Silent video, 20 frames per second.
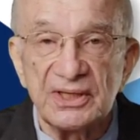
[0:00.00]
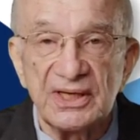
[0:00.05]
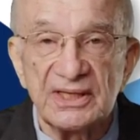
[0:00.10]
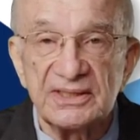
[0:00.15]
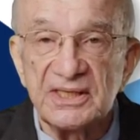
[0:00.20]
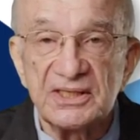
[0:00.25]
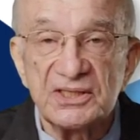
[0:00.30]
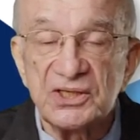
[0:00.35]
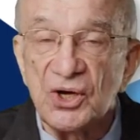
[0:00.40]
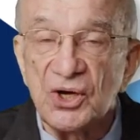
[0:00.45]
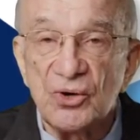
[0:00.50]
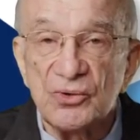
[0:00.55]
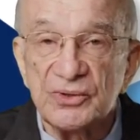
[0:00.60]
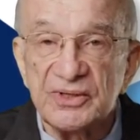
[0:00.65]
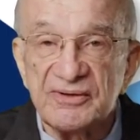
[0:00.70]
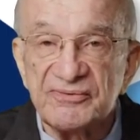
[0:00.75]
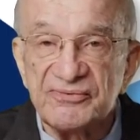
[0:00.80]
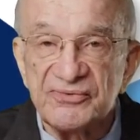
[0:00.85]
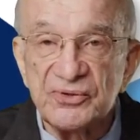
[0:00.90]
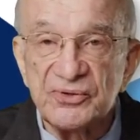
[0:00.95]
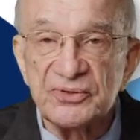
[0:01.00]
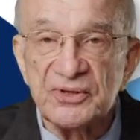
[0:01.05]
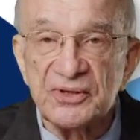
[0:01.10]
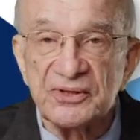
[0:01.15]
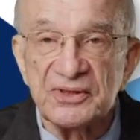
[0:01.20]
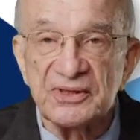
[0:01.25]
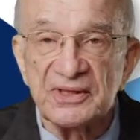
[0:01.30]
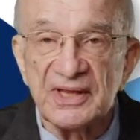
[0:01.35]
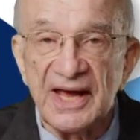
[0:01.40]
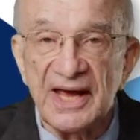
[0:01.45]
It didn't go any further
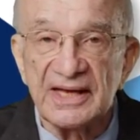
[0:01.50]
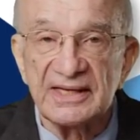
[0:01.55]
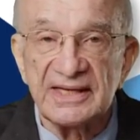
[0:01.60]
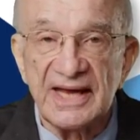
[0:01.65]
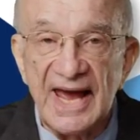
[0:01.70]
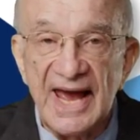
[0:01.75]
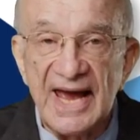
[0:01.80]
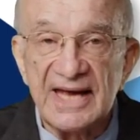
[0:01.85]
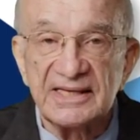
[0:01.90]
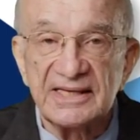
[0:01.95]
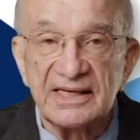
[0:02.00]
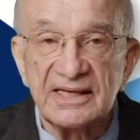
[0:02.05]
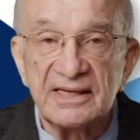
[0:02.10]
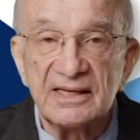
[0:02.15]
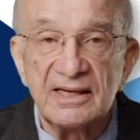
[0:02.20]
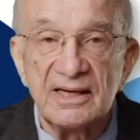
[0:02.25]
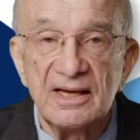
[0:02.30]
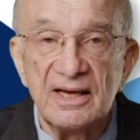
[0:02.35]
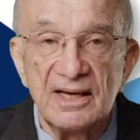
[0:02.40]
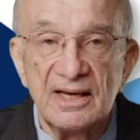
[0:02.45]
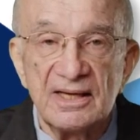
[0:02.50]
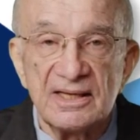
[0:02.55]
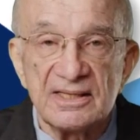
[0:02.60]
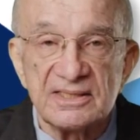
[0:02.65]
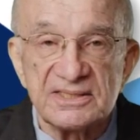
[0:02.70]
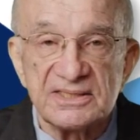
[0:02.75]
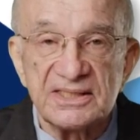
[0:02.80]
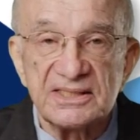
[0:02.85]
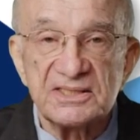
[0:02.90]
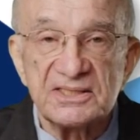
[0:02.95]
than that, adding,
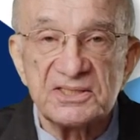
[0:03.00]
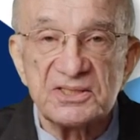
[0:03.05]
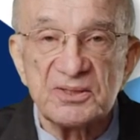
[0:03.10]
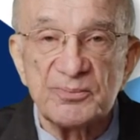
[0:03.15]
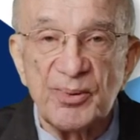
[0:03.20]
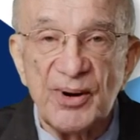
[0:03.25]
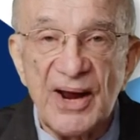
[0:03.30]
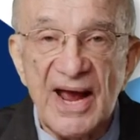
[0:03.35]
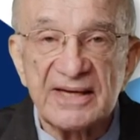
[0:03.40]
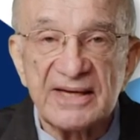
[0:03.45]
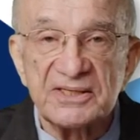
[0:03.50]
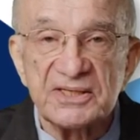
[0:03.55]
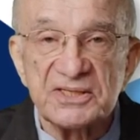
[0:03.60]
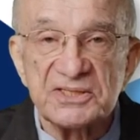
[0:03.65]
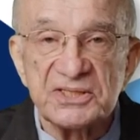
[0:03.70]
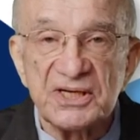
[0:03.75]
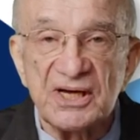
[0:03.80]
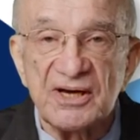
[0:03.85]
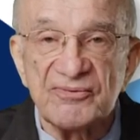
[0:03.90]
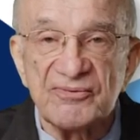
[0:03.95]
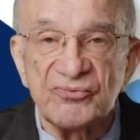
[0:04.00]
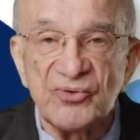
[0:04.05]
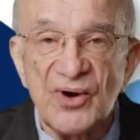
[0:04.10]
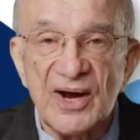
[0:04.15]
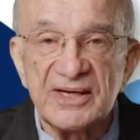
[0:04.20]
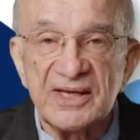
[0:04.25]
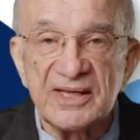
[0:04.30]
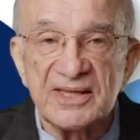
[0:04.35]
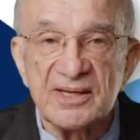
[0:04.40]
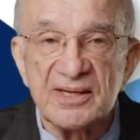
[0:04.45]
since the practice of
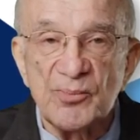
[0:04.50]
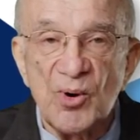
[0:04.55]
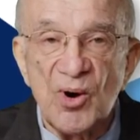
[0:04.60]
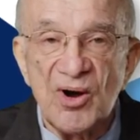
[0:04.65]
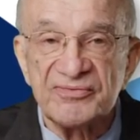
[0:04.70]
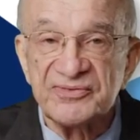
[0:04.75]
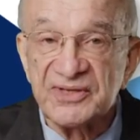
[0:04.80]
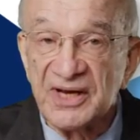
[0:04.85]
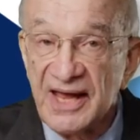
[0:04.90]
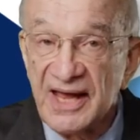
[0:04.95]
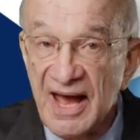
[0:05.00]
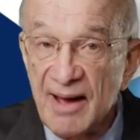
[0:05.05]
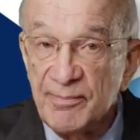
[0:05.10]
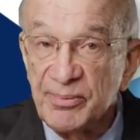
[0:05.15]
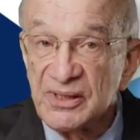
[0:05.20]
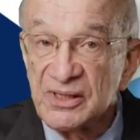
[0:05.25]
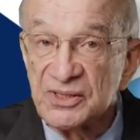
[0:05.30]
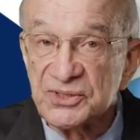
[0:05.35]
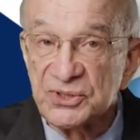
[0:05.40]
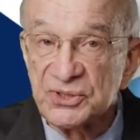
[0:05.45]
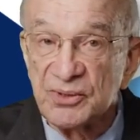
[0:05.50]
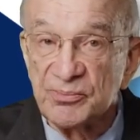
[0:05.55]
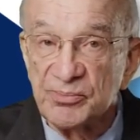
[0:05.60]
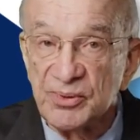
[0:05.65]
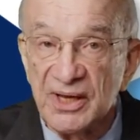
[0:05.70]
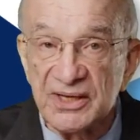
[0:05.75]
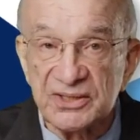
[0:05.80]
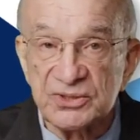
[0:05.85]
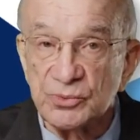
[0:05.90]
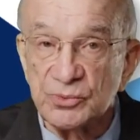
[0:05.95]
writing them off to capital
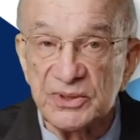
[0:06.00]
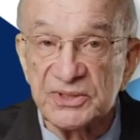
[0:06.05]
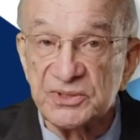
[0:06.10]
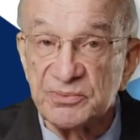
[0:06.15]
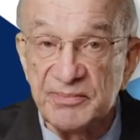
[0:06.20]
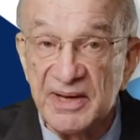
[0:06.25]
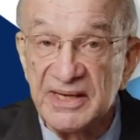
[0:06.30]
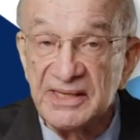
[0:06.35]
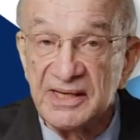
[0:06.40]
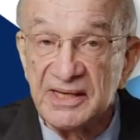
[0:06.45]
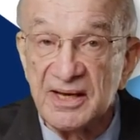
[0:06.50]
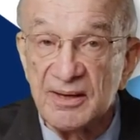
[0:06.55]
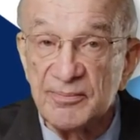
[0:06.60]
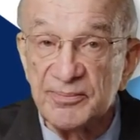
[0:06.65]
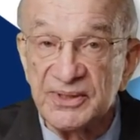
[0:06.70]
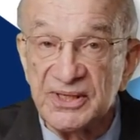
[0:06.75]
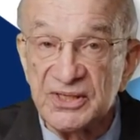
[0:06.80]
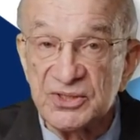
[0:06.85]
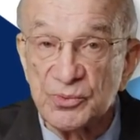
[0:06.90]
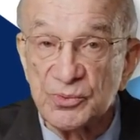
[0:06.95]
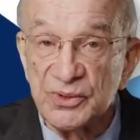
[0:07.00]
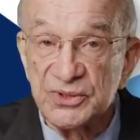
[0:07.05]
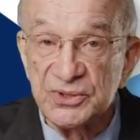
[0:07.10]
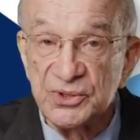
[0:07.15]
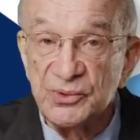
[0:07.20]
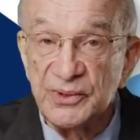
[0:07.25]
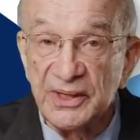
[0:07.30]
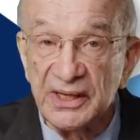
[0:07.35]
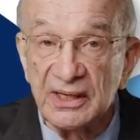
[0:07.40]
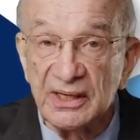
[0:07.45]
surplus, which many companies were
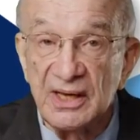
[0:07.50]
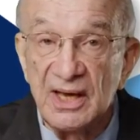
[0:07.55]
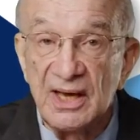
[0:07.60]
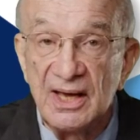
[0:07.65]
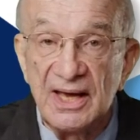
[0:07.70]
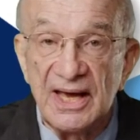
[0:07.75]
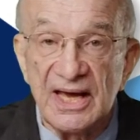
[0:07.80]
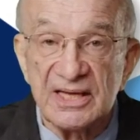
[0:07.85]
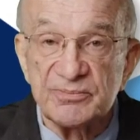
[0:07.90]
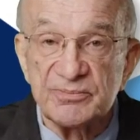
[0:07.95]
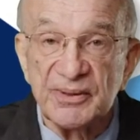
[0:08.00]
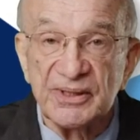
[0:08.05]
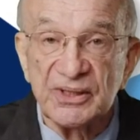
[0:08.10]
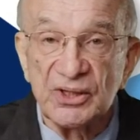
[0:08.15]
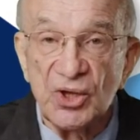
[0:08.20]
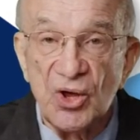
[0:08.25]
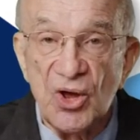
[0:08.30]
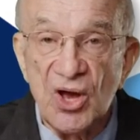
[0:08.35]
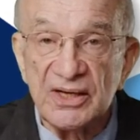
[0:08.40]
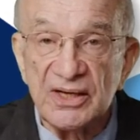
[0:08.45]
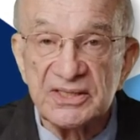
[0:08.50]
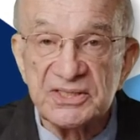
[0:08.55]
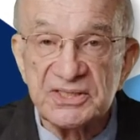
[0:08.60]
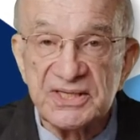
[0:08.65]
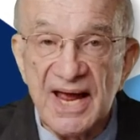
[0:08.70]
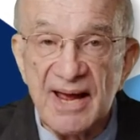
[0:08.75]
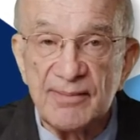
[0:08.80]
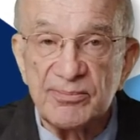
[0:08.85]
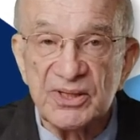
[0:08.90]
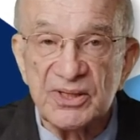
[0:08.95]
doing, has been long
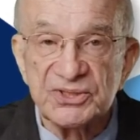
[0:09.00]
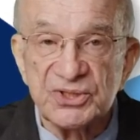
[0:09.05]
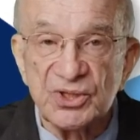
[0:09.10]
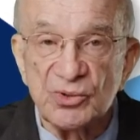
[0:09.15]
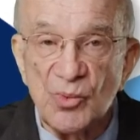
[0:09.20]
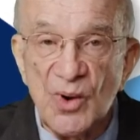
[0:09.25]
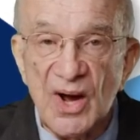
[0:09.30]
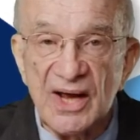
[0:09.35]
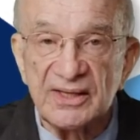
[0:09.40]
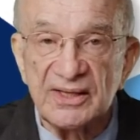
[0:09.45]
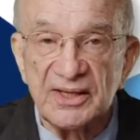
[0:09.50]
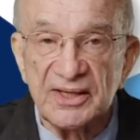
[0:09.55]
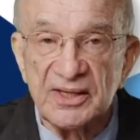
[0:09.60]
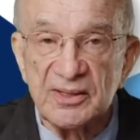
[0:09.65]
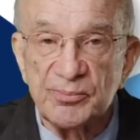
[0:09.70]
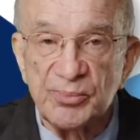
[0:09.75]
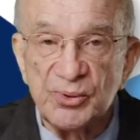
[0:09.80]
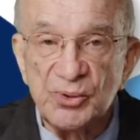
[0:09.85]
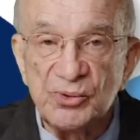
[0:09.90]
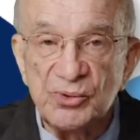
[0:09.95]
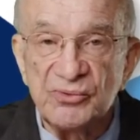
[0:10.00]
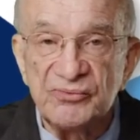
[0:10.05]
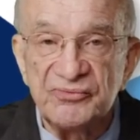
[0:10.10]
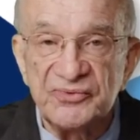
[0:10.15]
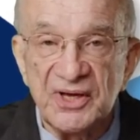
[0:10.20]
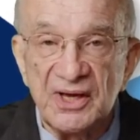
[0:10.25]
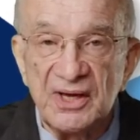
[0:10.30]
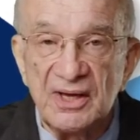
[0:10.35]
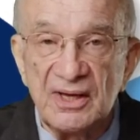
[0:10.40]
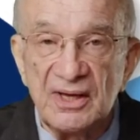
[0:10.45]
established and widely
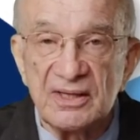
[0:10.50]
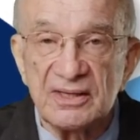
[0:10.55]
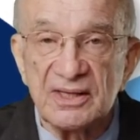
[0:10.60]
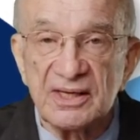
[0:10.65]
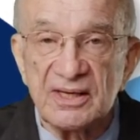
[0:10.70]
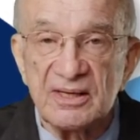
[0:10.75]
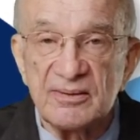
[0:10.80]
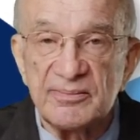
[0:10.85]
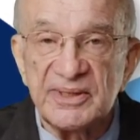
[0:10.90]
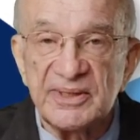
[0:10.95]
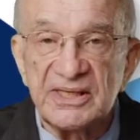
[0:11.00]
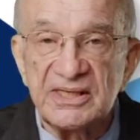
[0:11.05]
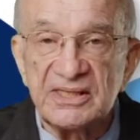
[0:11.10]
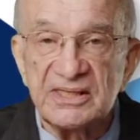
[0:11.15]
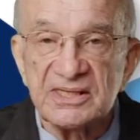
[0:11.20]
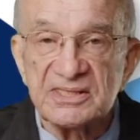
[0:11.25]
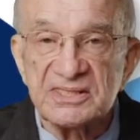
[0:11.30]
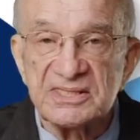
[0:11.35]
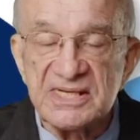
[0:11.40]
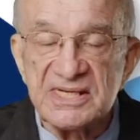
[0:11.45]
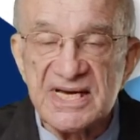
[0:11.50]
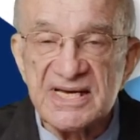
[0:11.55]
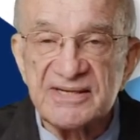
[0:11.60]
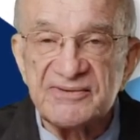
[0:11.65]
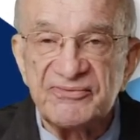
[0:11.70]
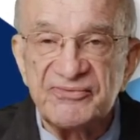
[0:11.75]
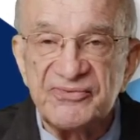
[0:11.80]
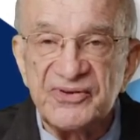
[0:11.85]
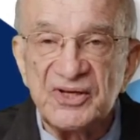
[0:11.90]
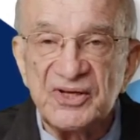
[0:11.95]
approved, the committee does not
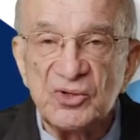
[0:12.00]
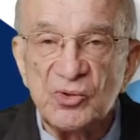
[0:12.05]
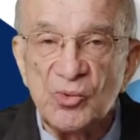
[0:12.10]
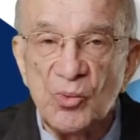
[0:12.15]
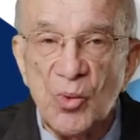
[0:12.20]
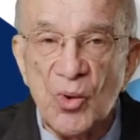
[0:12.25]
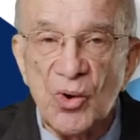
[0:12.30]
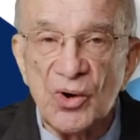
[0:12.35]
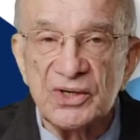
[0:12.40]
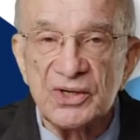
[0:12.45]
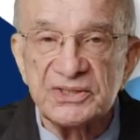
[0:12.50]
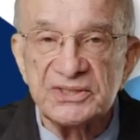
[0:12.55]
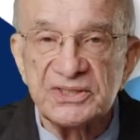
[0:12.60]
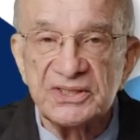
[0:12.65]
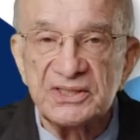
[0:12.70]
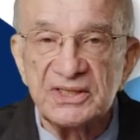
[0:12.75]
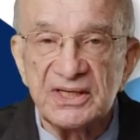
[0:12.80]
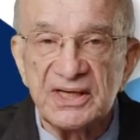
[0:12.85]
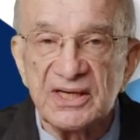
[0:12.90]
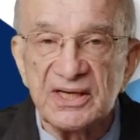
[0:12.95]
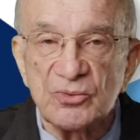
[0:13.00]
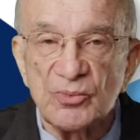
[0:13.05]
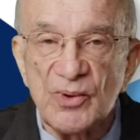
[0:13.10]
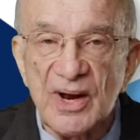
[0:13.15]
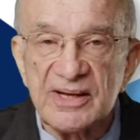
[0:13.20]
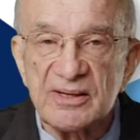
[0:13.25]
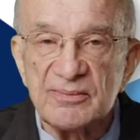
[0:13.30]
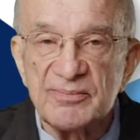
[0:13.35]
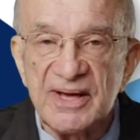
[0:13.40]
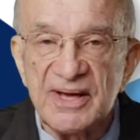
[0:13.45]
feel warranted in
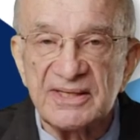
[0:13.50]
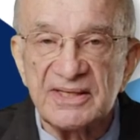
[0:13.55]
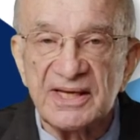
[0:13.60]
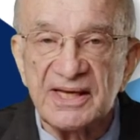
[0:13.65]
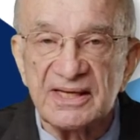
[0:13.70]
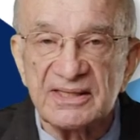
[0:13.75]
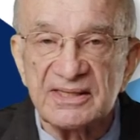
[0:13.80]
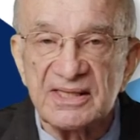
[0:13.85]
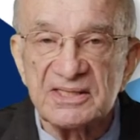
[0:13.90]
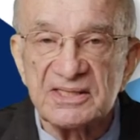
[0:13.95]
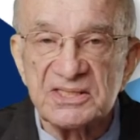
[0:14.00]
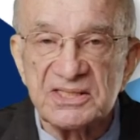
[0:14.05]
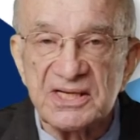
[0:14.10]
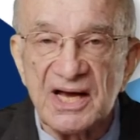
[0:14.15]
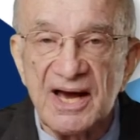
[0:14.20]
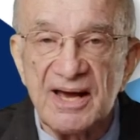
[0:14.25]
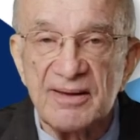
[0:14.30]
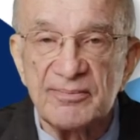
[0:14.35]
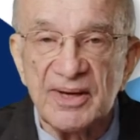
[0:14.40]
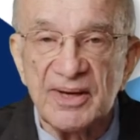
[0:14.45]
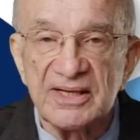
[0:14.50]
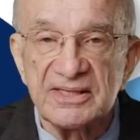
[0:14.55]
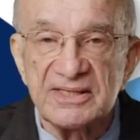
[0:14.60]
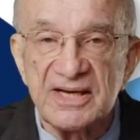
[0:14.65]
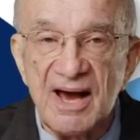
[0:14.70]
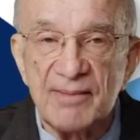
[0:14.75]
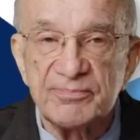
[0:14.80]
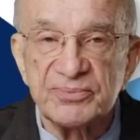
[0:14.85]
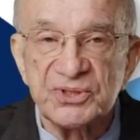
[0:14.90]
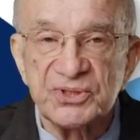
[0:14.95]
recommending at this time
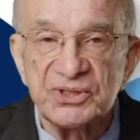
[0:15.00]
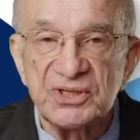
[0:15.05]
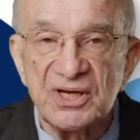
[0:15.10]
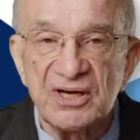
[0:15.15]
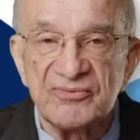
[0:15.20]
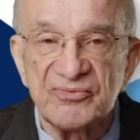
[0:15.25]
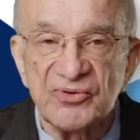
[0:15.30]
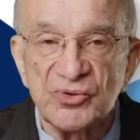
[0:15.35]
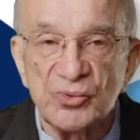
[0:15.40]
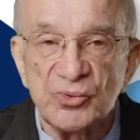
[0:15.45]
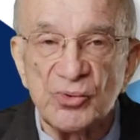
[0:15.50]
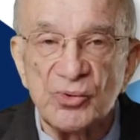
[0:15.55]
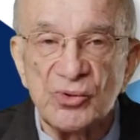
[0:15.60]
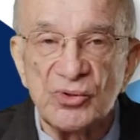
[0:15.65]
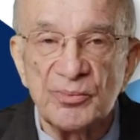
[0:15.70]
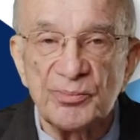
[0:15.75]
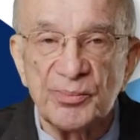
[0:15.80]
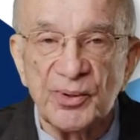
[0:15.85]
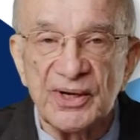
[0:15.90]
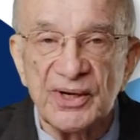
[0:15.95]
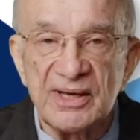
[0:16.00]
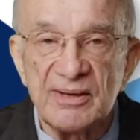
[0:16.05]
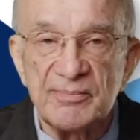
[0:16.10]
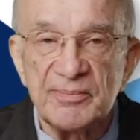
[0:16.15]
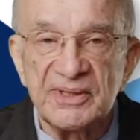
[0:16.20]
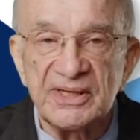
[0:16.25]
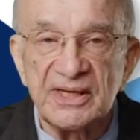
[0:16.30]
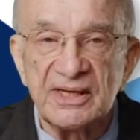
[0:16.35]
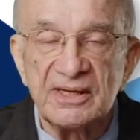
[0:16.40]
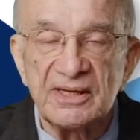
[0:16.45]
adoption of a rule
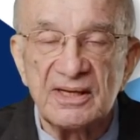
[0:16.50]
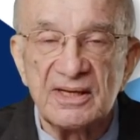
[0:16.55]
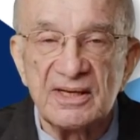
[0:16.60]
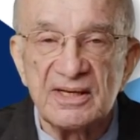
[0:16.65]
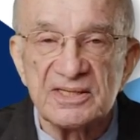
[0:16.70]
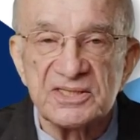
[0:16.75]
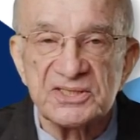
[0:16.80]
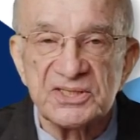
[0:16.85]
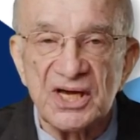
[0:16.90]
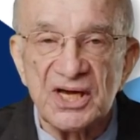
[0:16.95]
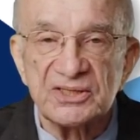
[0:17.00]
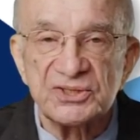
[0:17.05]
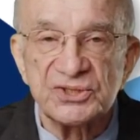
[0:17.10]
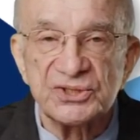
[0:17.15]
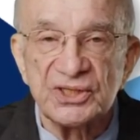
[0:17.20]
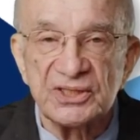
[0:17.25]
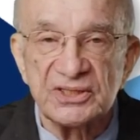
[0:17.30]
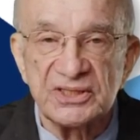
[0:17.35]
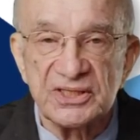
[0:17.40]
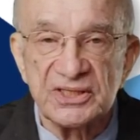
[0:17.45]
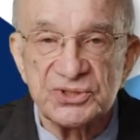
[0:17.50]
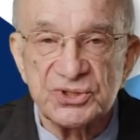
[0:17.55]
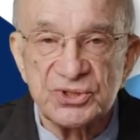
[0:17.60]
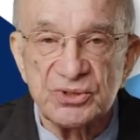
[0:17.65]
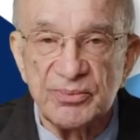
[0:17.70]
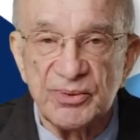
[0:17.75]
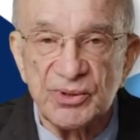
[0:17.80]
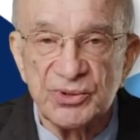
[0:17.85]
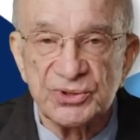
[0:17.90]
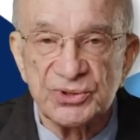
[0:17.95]
prohibiting such
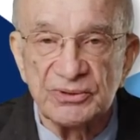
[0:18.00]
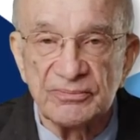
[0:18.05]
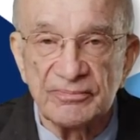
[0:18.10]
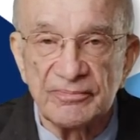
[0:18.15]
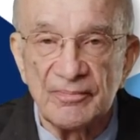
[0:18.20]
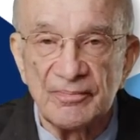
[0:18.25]
distribution.